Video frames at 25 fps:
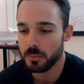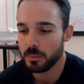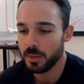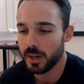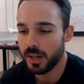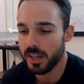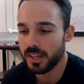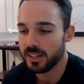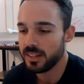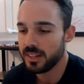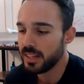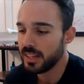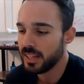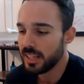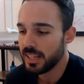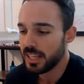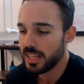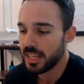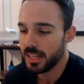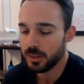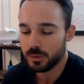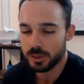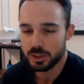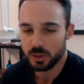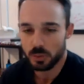but
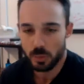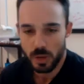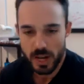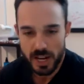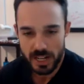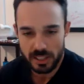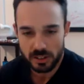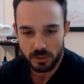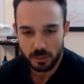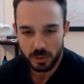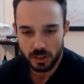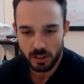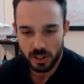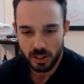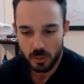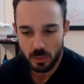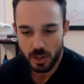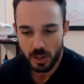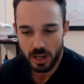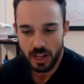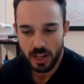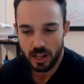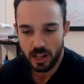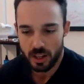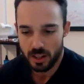it was ranked really
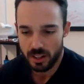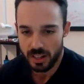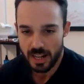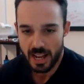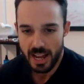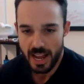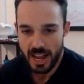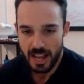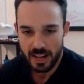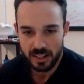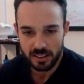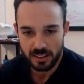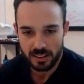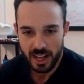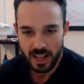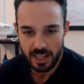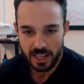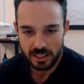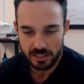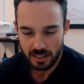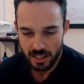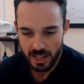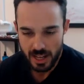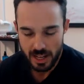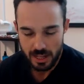well and I had a
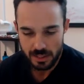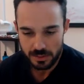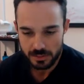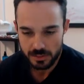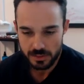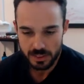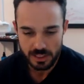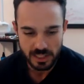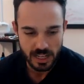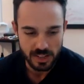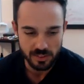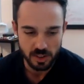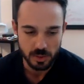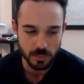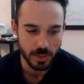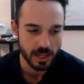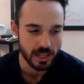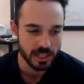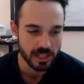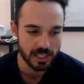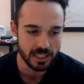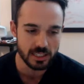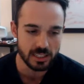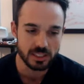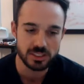lot left and
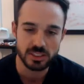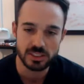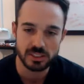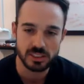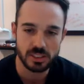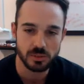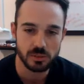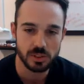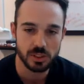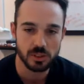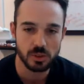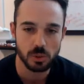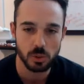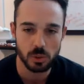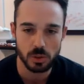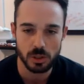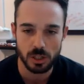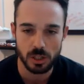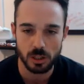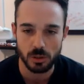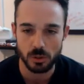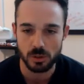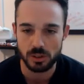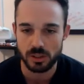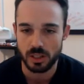everybody else's
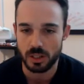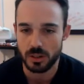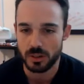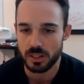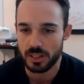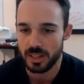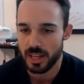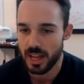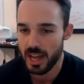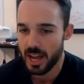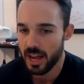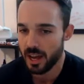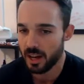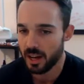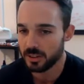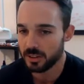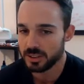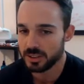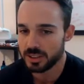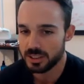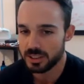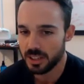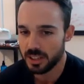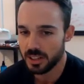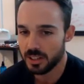inventory was going down.
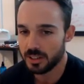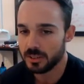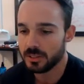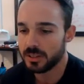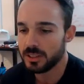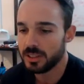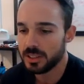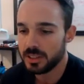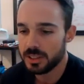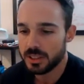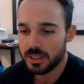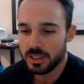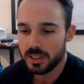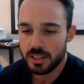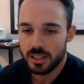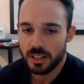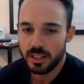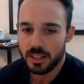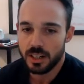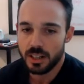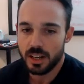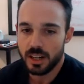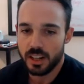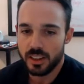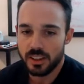So the